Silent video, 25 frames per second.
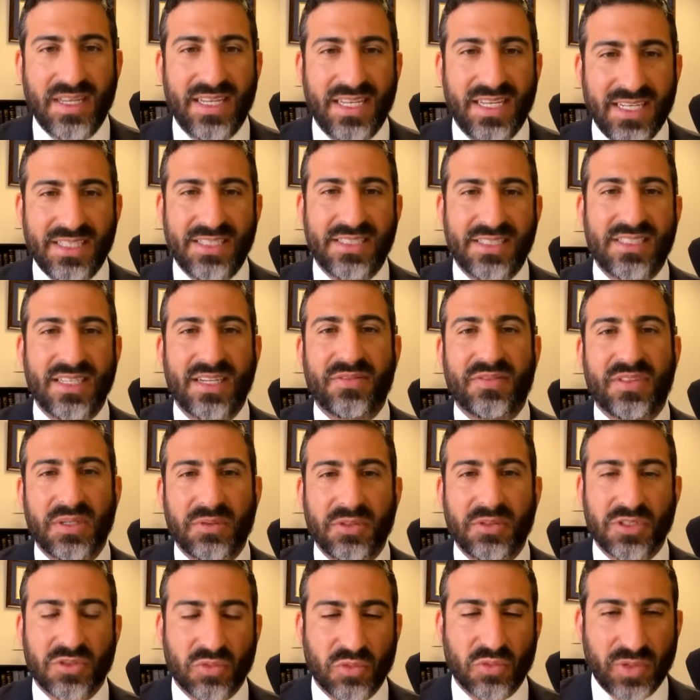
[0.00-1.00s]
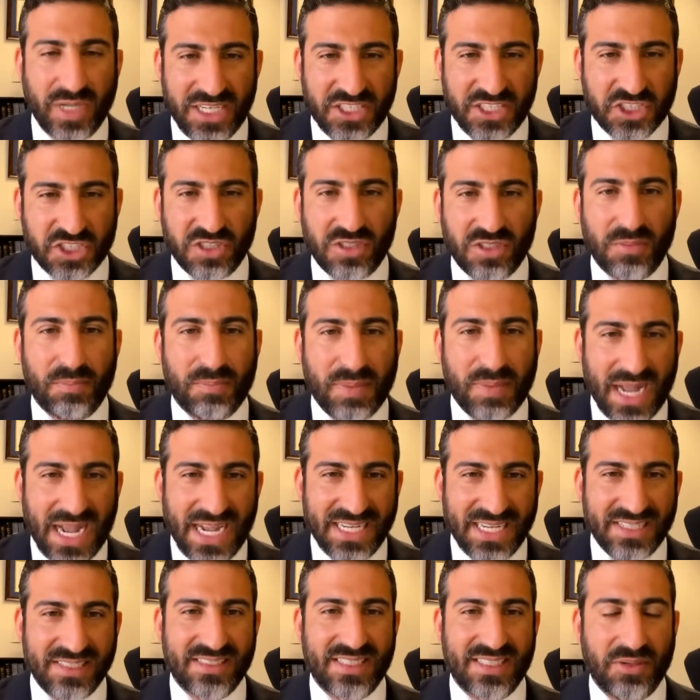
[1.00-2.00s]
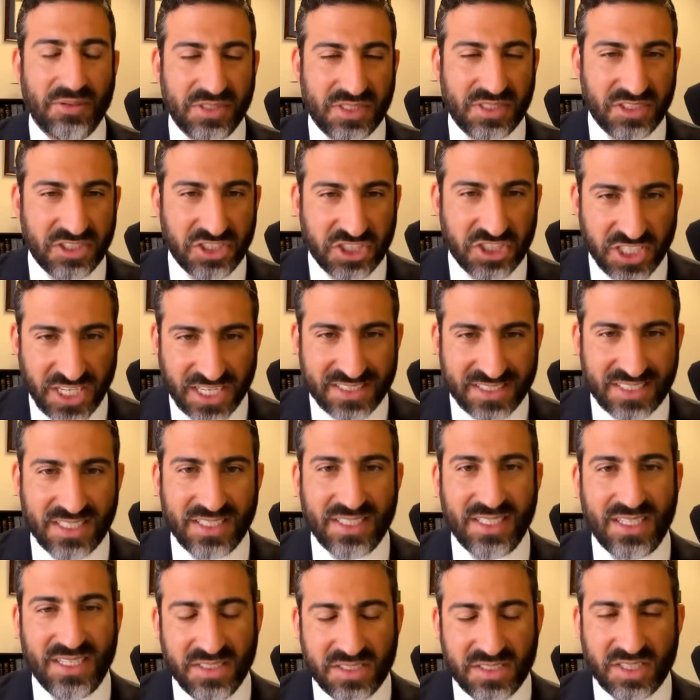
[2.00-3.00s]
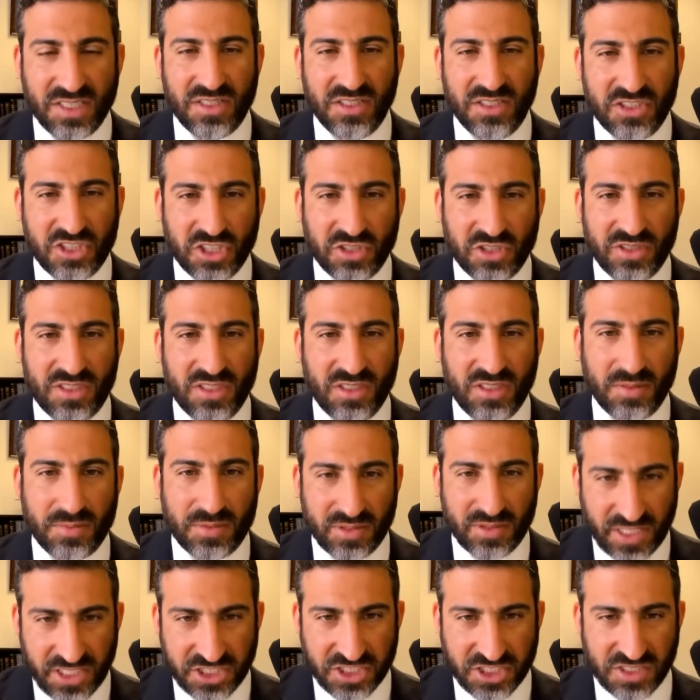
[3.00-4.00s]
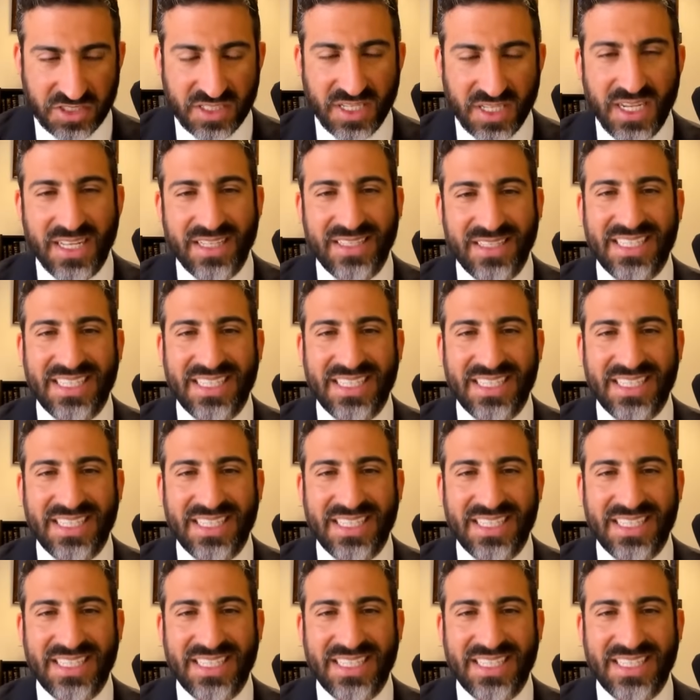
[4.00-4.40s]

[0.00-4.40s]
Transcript: is if there was racial bias that was injected into the jury deliberations.